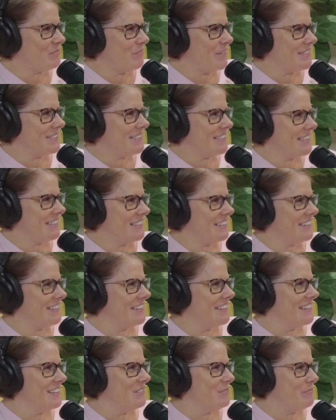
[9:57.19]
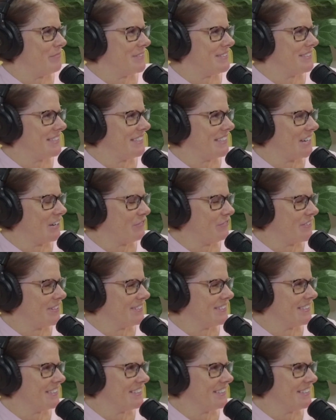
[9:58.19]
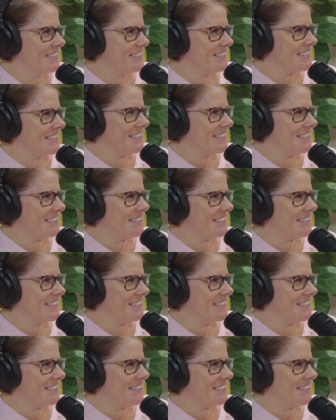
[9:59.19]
messy messy enough as it is.